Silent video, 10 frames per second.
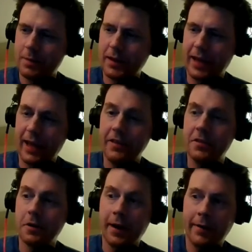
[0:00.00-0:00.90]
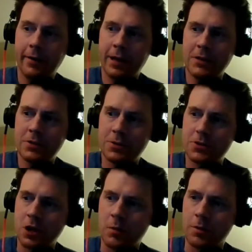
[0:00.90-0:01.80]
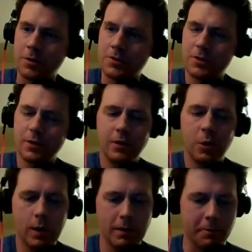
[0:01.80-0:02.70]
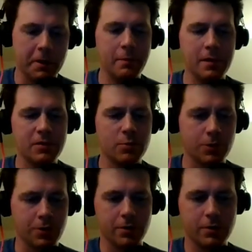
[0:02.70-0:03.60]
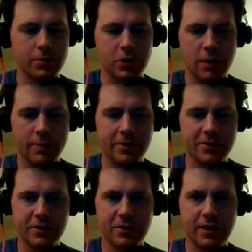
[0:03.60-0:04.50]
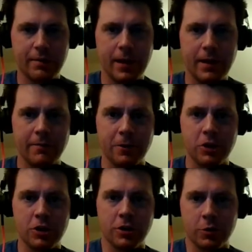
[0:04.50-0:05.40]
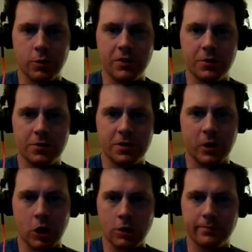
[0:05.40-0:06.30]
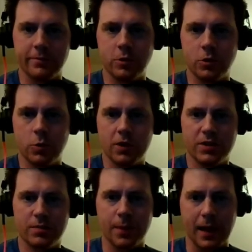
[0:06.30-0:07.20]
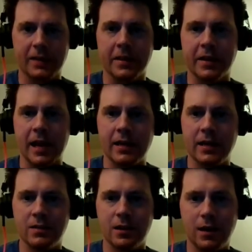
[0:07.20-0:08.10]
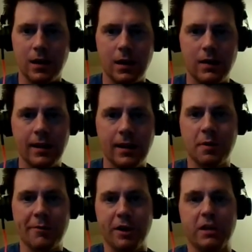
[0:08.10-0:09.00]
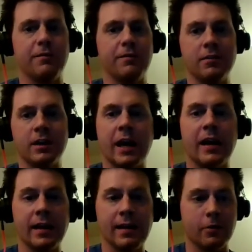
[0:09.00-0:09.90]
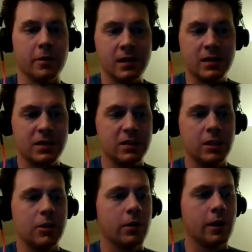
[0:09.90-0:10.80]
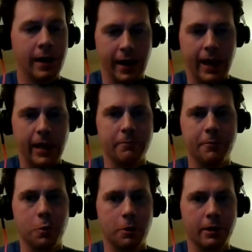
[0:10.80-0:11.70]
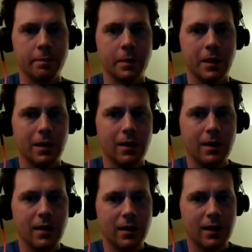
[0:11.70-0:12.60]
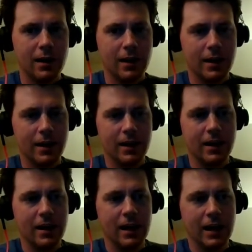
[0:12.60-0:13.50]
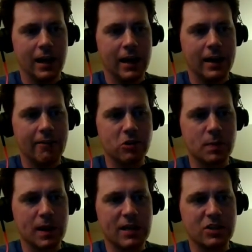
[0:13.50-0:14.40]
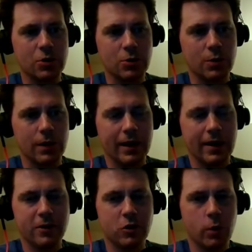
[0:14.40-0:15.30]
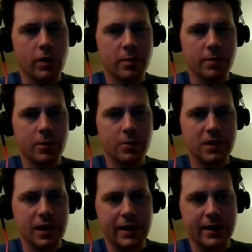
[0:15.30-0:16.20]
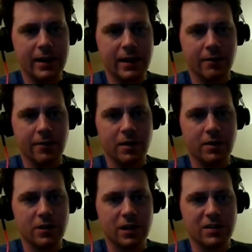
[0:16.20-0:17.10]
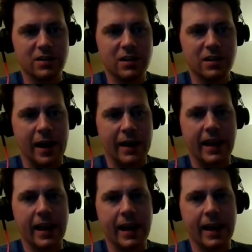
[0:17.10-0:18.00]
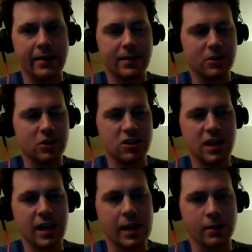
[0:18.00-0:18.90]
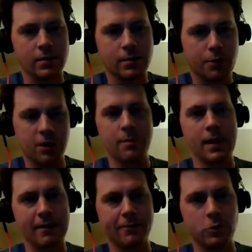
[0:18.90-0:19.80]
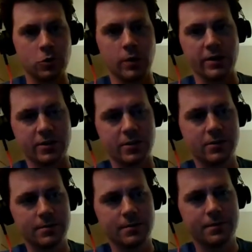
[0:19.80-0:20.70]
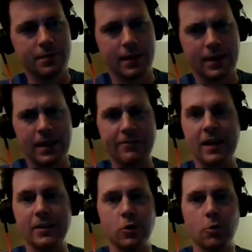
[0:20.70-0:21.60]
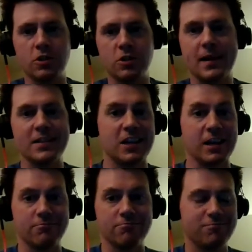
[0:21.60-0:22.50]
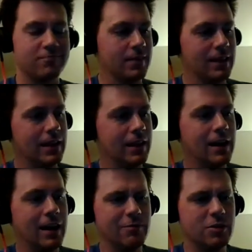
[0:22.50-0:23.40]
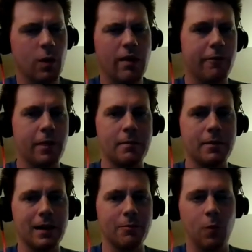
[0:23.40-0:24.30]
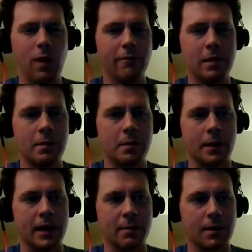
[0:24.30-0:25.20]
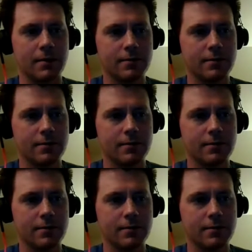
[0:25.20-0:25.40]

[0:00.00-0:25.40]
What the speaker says: my, either Airheads or Starbursts, you know what I really miss? Where Starbursts made a version of Twizzlers. They called them Fruit Twists back in the 90s. Mm-hmm. That was my fucking favorite candy ever. They discontinued it and I hate them for it. And I respond to every Twitter post of theirs I see that I can, just saying, bring back Fruit Twists. I've gotten no response yet. I'm waiting for them to block me.